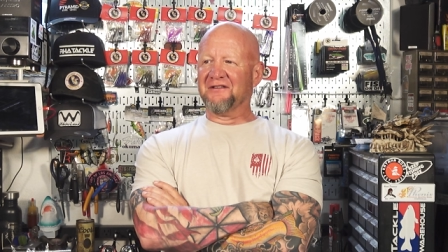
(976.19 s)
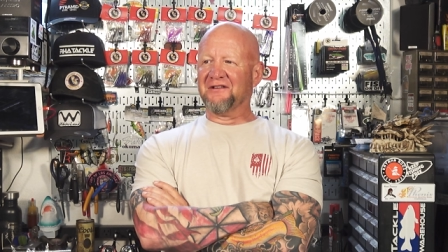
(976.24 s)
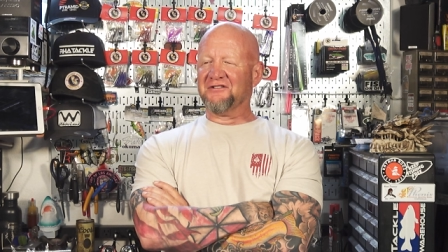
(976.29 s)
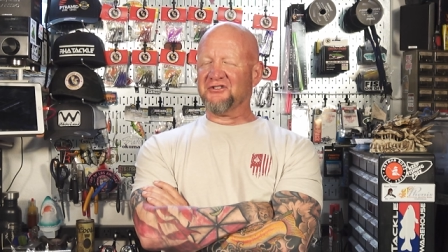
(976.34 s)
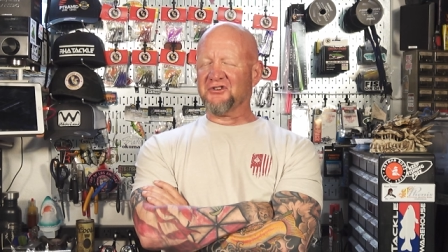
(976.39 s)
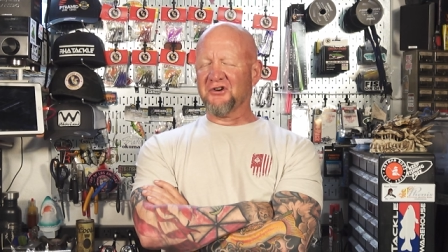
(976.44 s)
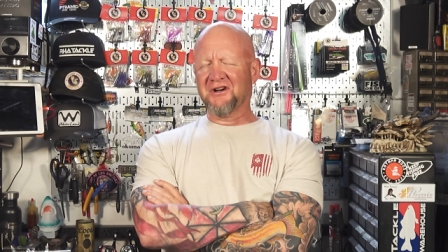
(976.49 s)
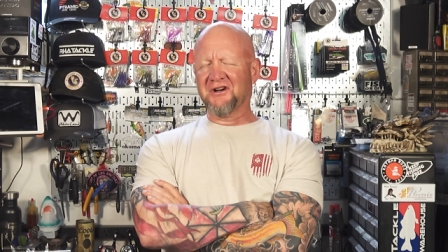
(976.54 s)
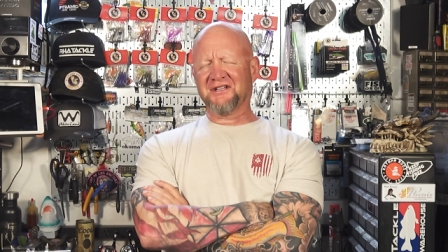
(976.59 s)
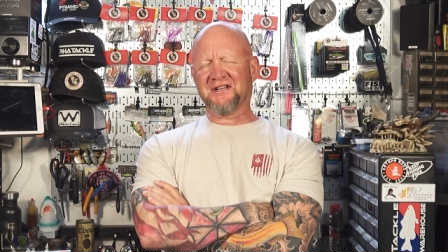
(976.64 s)
the
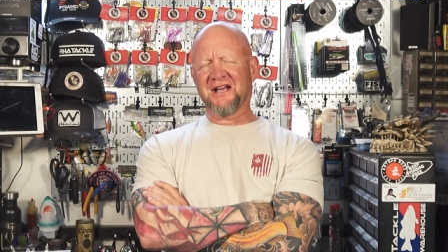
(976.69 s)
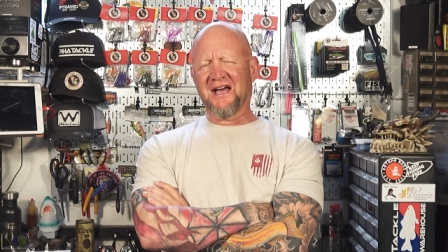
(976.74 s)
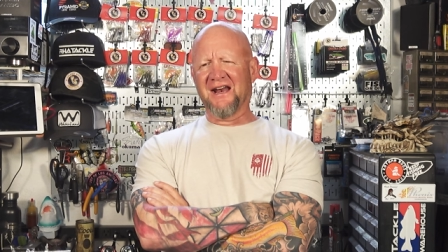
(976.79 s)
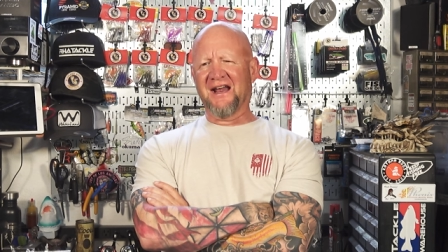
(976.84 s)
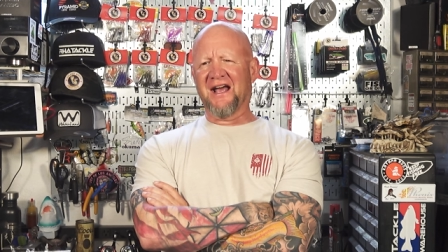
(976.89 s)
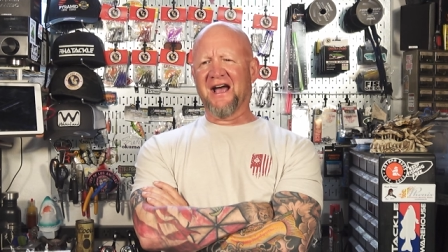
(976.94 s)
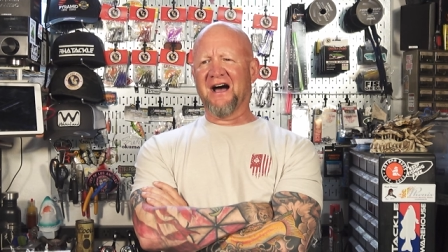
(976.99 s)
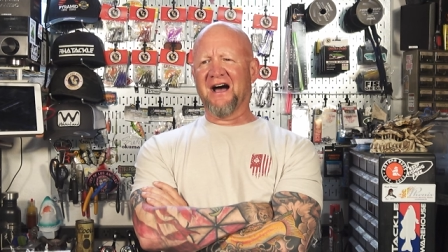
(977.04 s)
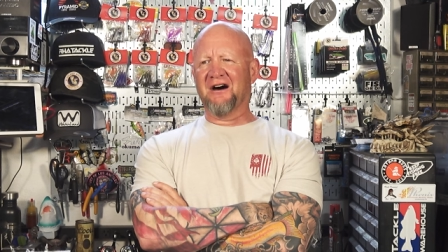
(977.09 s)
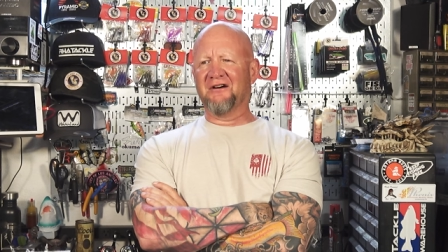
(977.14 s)
jury's kind
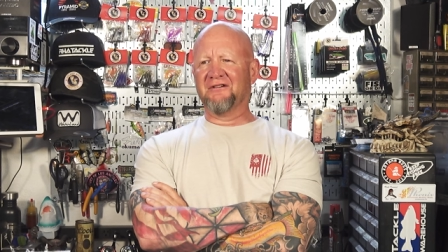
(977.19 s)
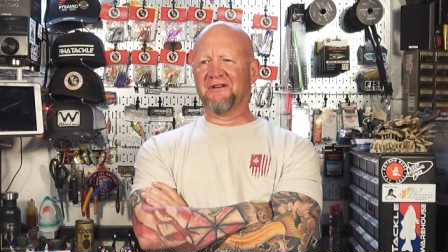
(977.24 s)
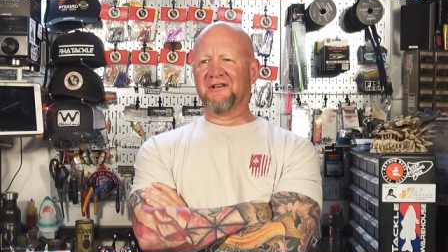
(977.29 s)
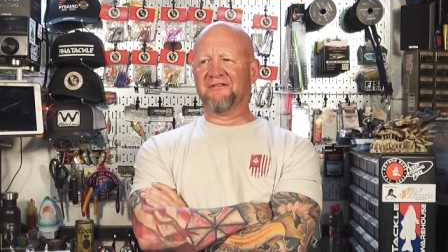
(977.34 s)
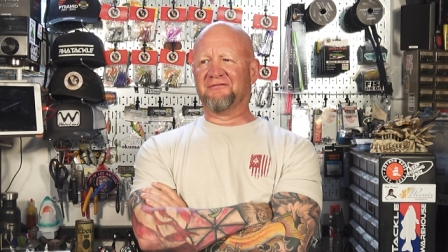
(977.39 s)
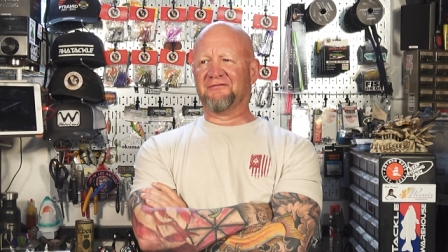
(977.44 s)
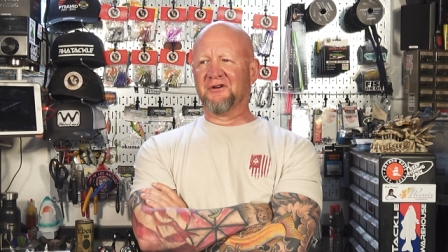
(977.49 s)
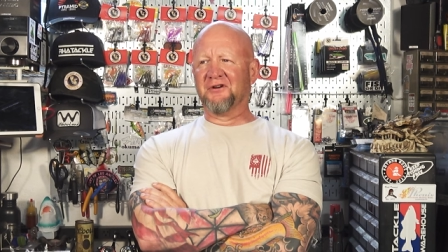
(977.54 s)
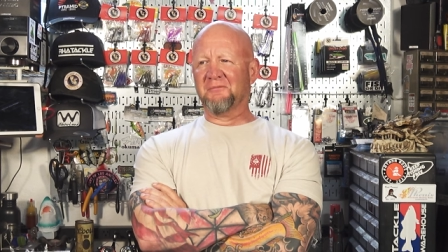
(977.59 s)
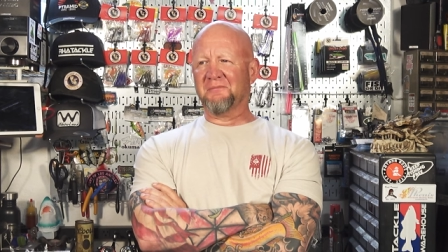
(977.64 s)
of out
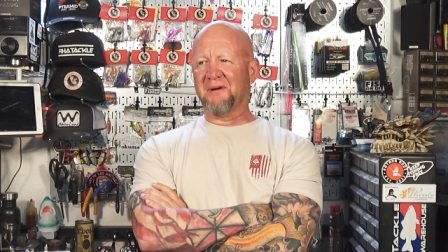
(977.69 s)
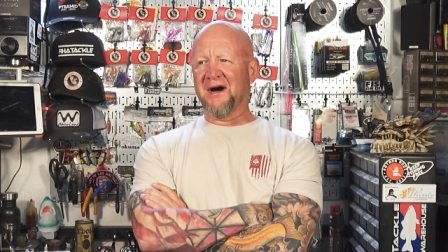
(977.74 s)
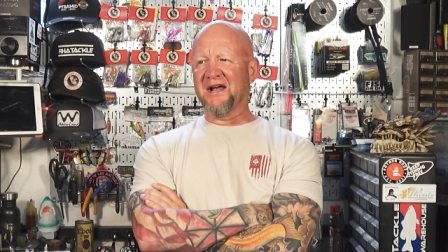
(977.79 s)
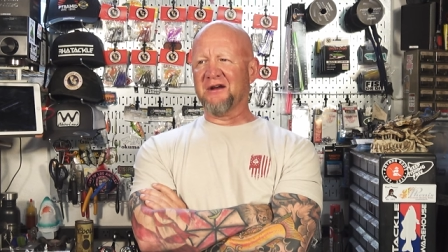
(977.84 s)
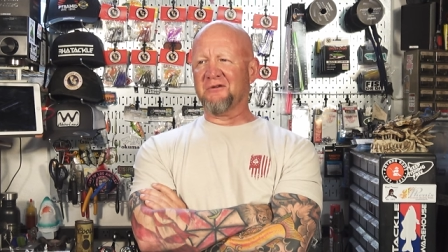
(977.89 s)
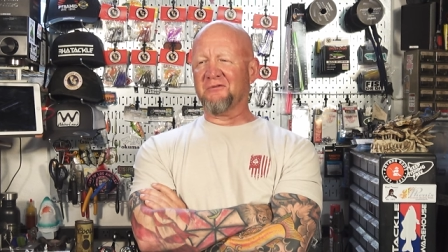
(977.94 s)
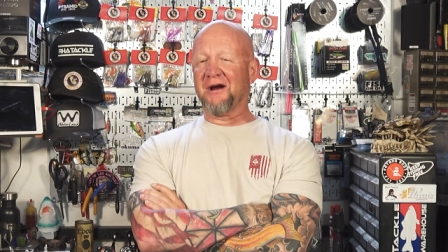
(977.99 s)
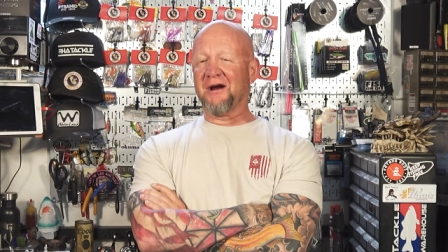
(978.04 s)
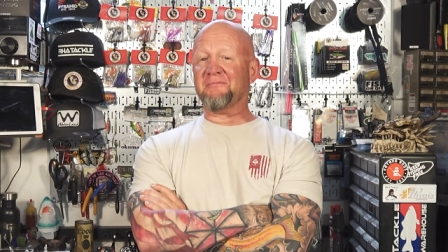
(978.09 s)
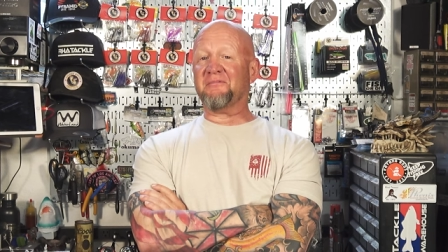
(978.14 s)
if they'll
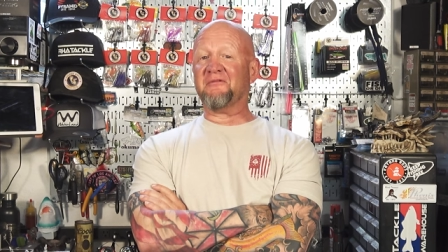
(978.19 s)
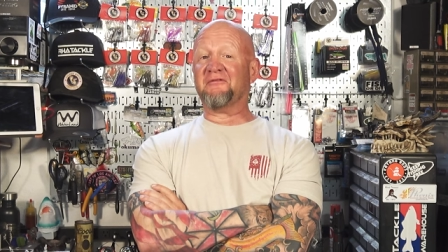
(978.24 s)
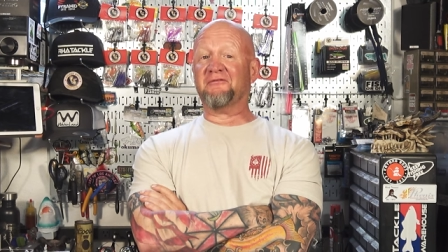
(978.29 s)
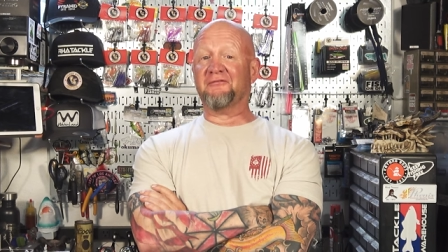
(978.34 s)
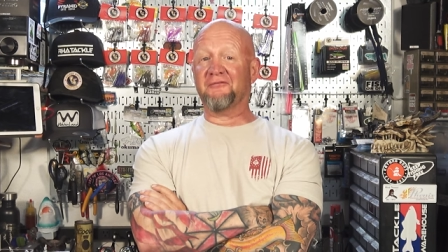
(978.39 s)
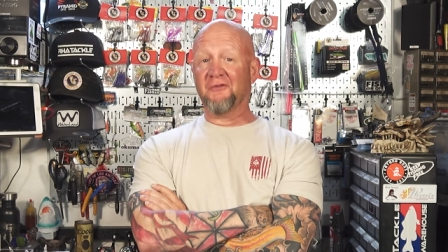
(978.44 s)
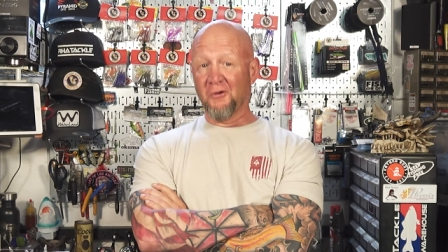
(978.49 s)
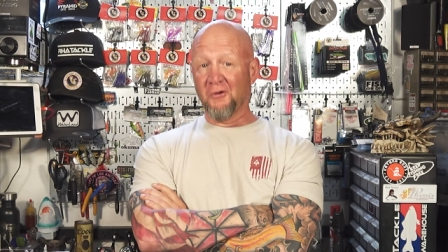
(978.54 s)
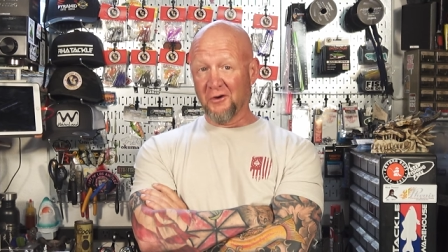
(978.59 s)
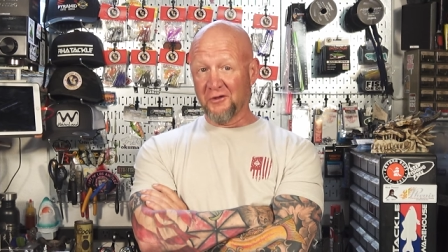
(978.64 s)
bite right
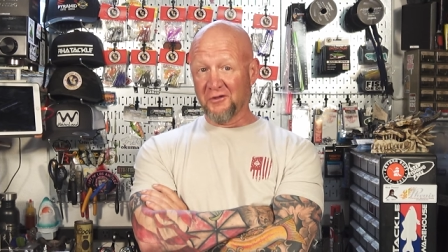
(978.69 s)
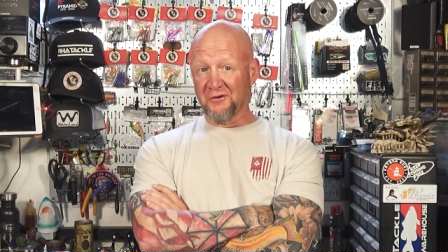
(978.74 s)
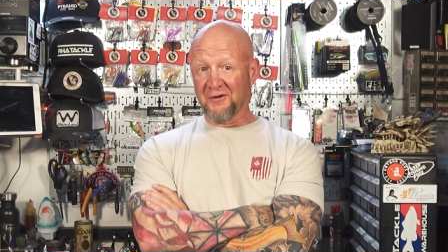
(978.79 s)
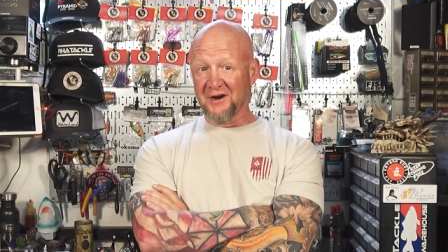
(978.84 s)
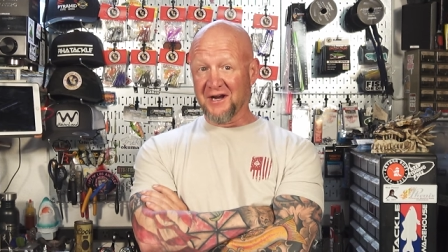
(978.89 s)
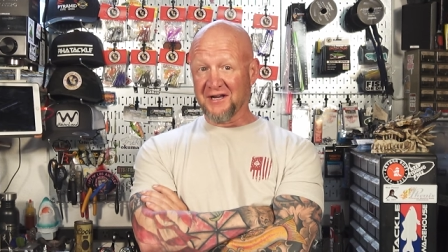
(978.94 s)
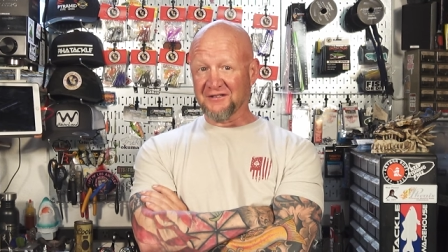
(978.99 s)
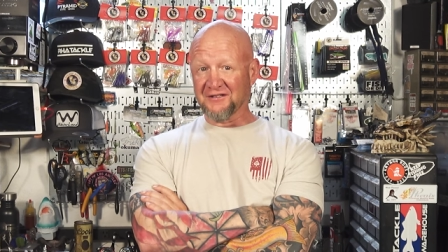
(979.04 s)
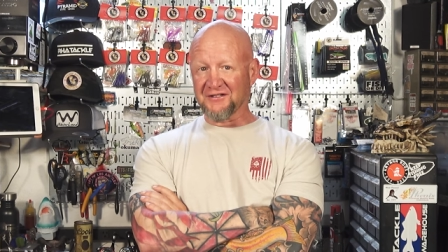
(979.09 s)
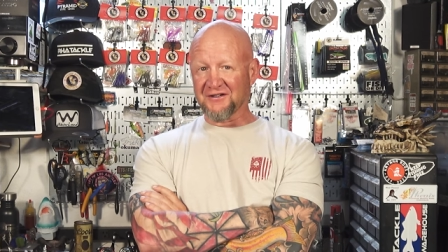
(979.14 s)
before the
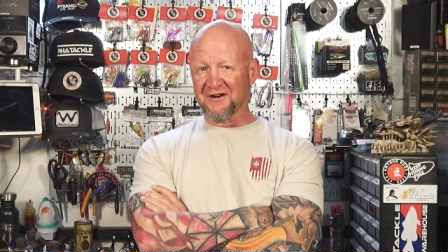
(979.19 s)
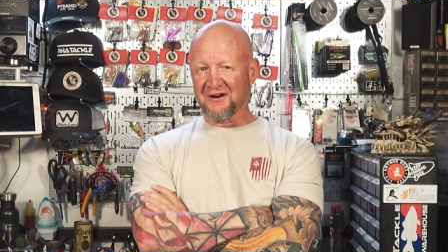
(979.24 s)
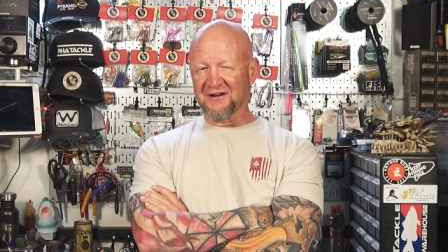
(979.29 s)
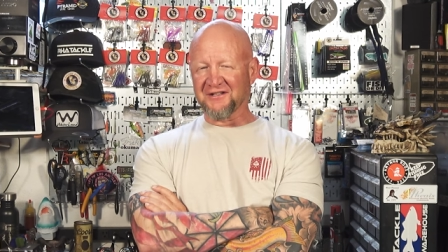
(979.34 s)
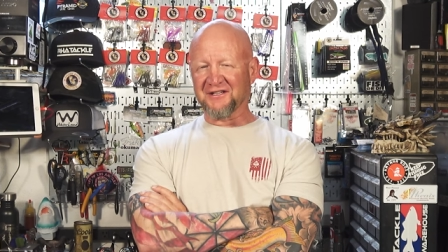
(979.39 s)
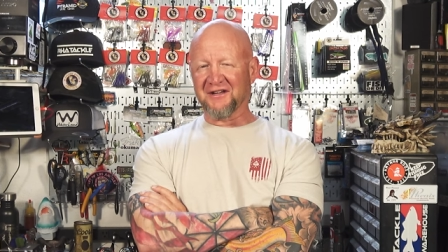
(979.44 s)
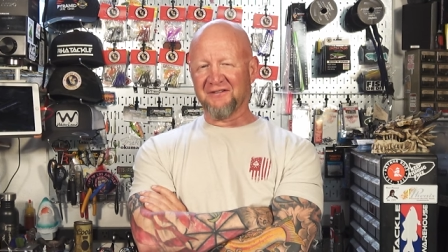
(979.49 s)
rain starts.